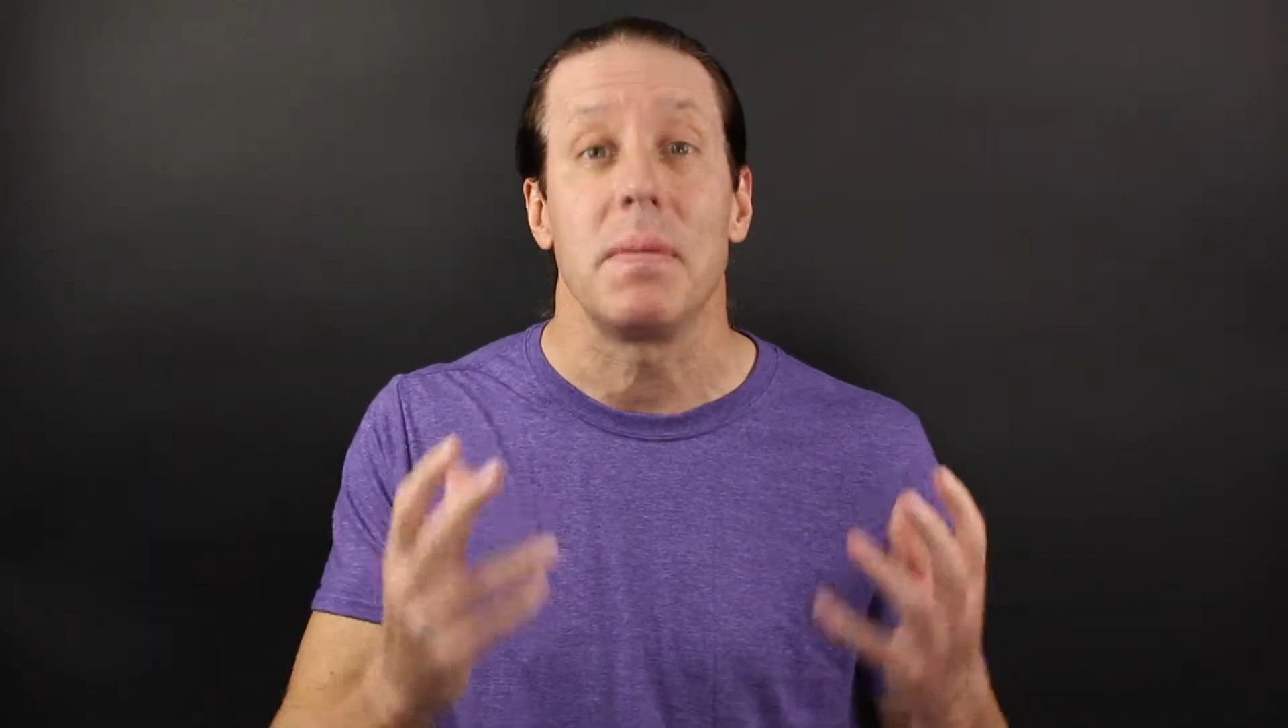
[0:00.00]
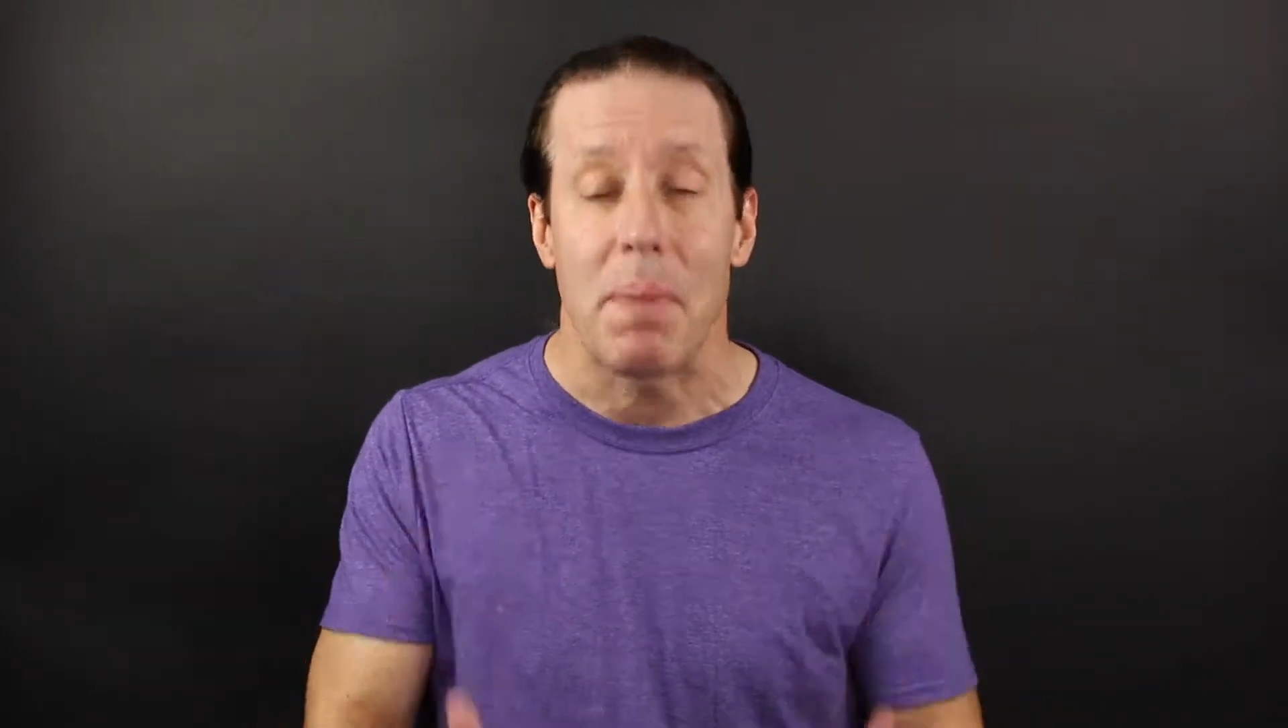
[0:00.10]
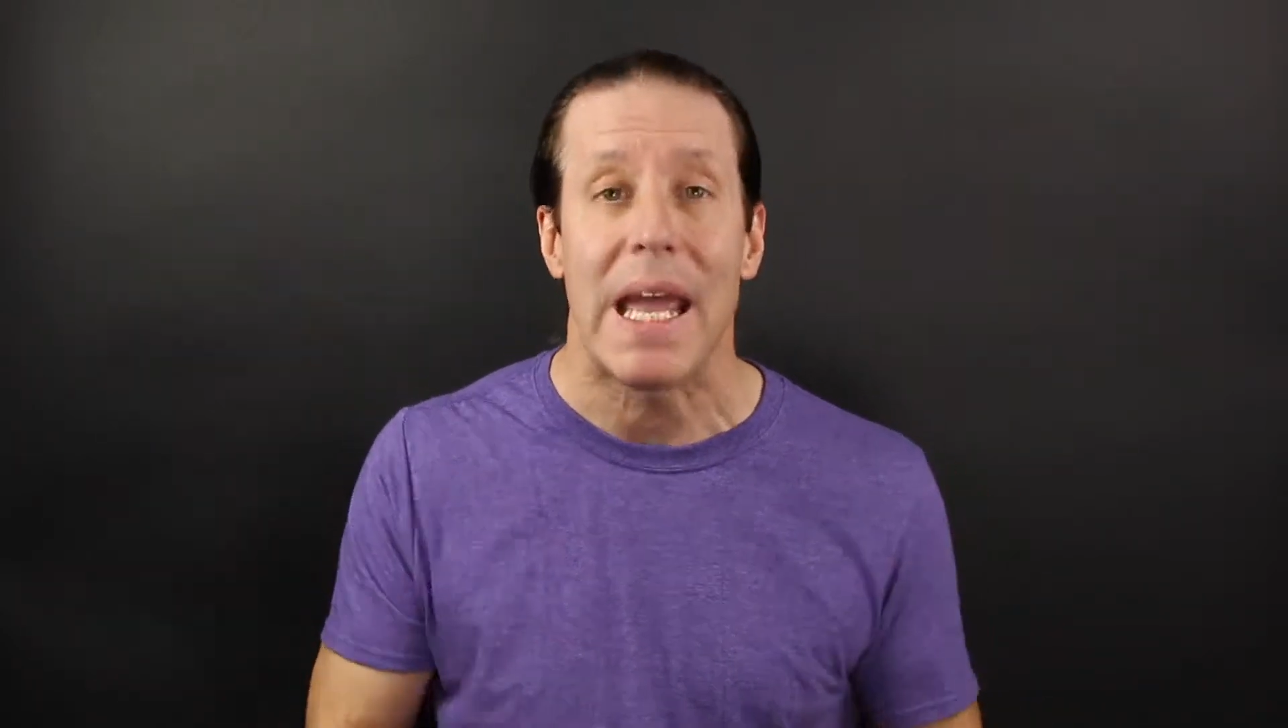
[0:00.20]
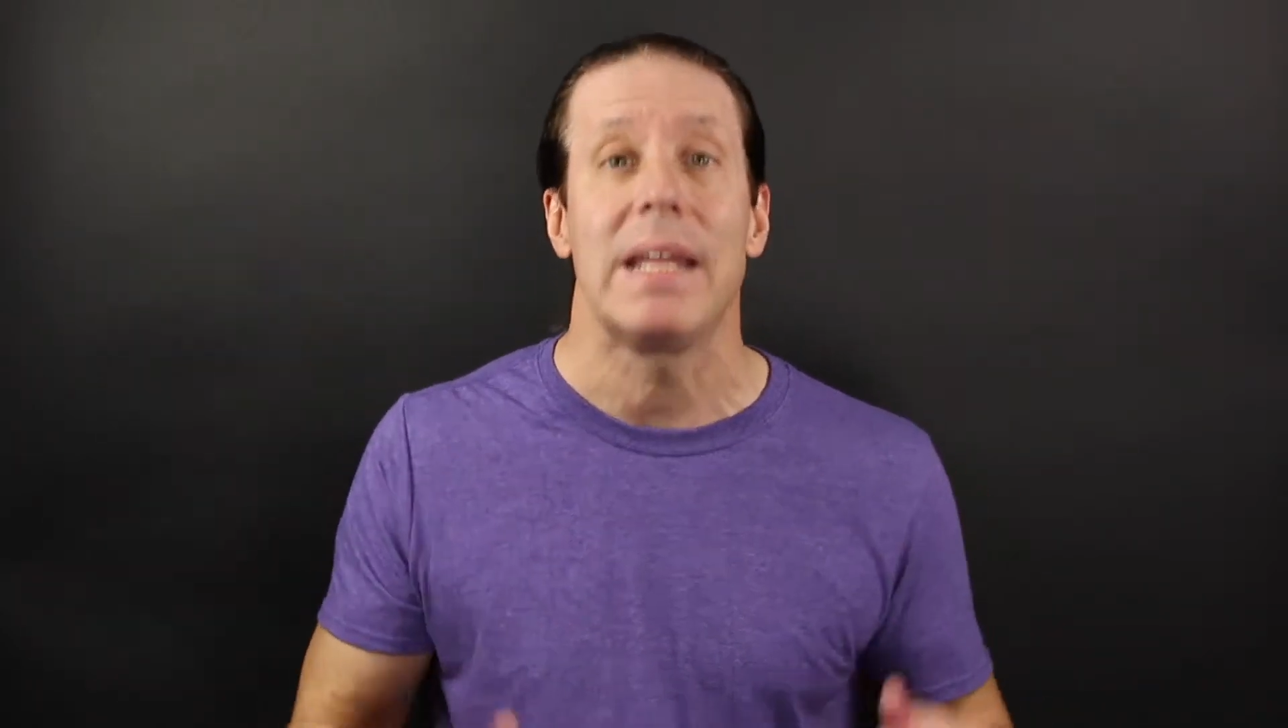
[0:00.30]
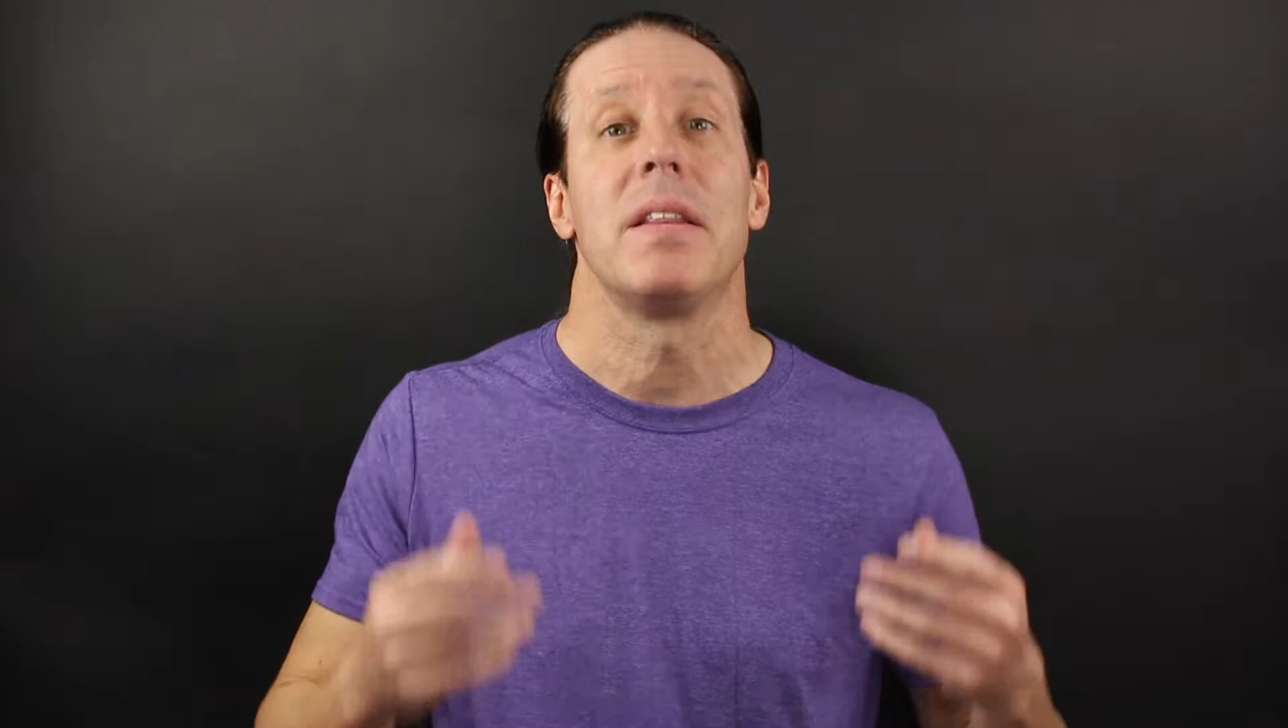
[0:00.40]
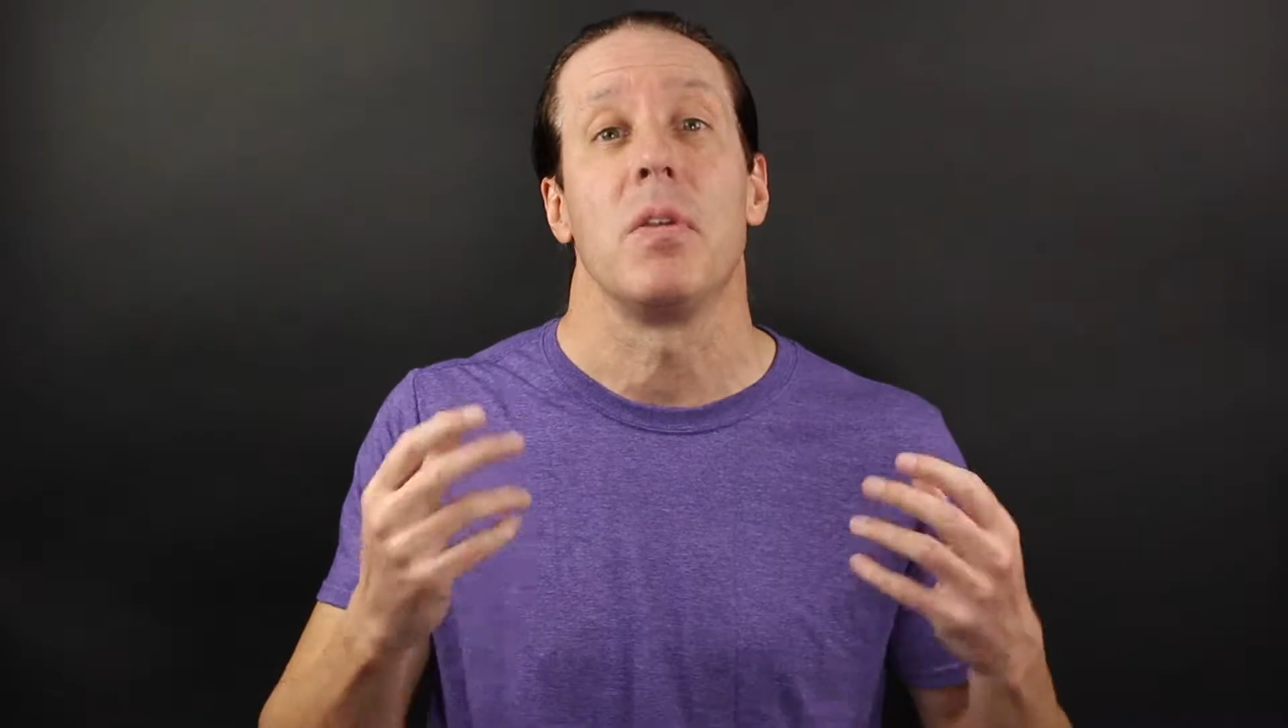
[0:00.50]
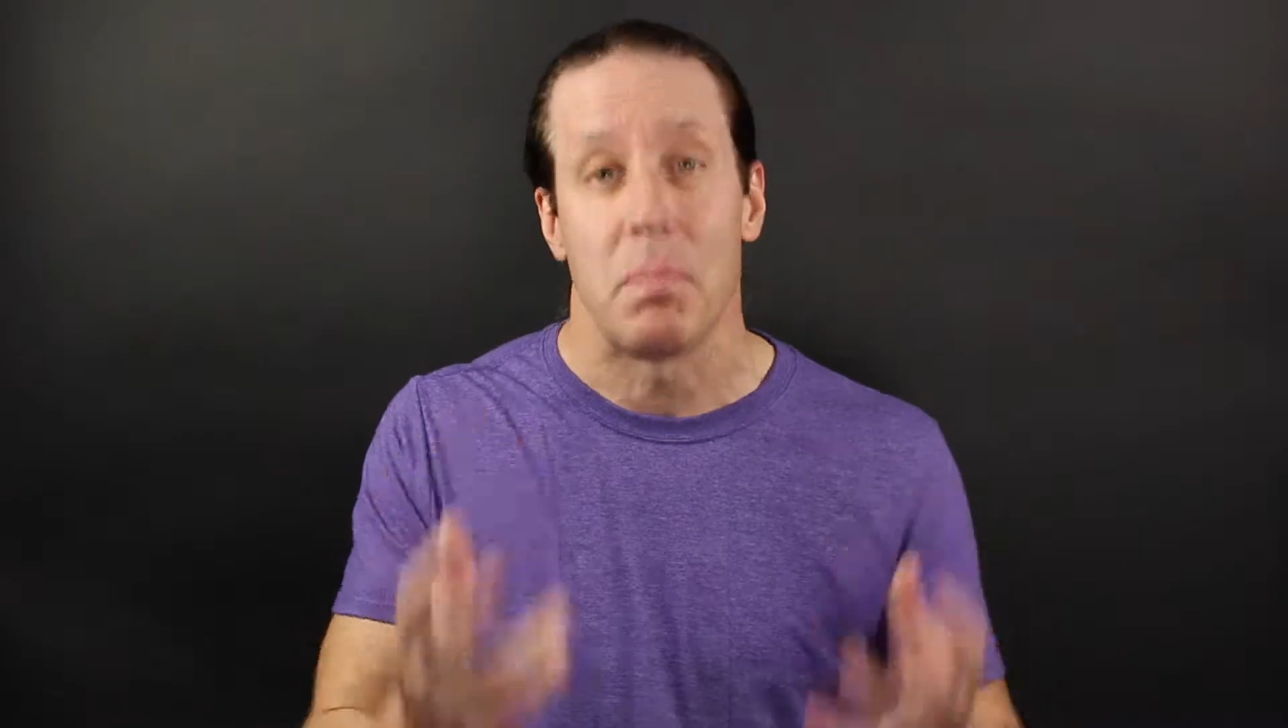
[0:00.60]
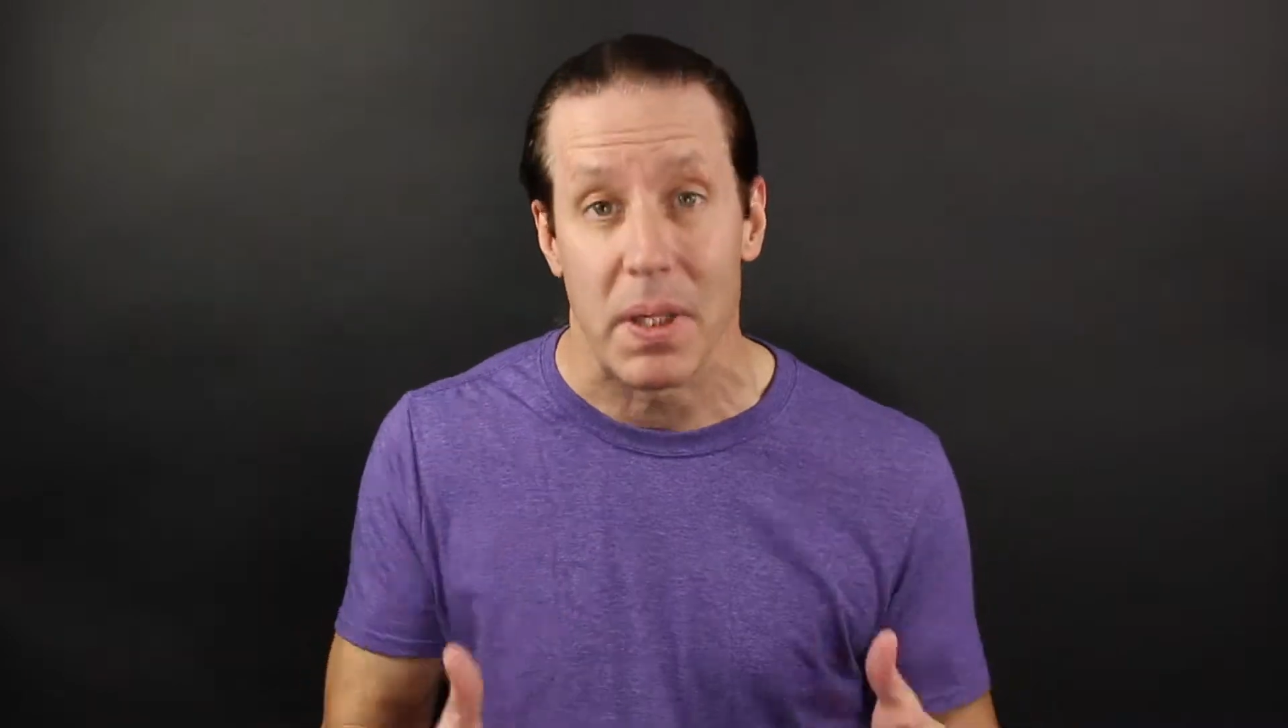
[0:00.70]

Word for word: to pay their